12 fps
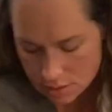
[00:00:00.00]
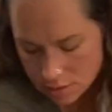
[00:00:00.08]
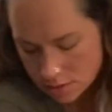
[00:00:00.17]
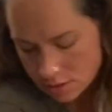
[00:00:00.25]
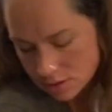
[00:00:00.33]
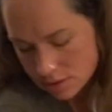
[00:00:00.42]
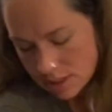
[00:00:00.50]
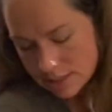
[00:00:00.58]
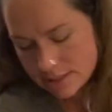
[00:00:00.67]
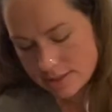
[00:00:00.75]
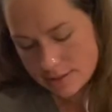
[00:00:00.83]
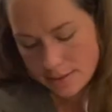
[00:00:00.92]
There's
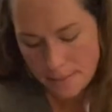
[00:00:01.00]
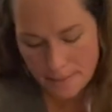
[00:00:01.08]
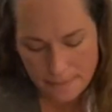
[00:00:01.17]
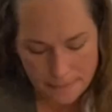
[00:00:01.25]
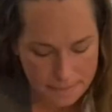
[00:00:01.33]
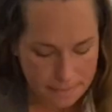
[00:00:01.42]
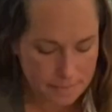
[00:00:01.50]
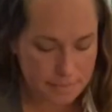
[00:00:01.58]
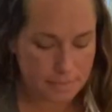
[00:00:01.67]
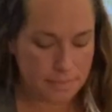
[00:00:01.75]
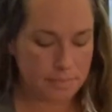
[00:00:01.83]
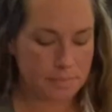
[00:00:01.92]
less
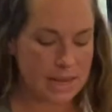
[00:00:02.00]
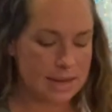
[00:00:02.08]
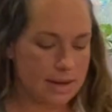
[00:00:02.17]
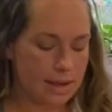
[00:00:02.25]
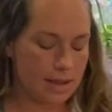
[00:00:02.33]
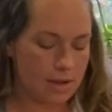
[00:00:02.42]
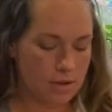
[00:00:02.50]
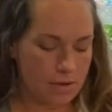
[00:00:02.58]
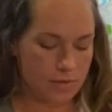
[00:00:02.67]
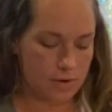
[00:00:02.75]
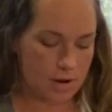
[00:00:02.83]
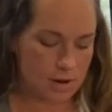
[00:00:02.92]
bending
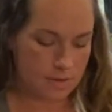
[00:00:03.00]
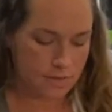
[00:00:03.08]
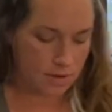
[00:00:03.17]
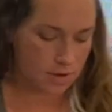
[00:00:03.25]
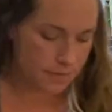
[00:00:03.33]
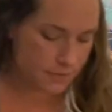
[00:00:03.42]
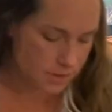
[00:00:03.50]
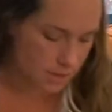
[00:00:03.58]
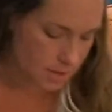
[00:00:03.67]
over involved.